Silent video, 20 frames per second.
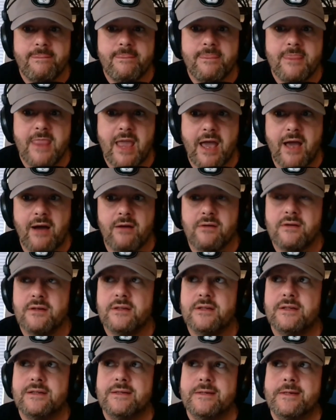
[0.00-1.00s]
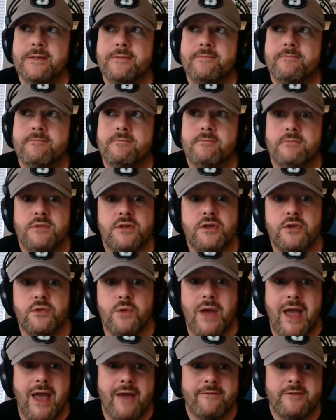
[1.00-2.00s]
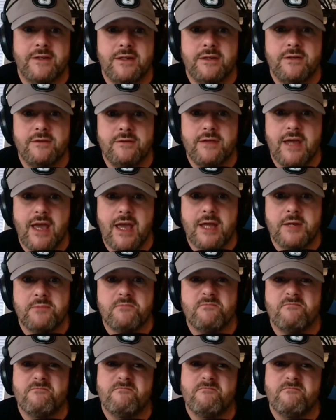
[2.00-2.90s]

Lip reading: Now, do you have to do that?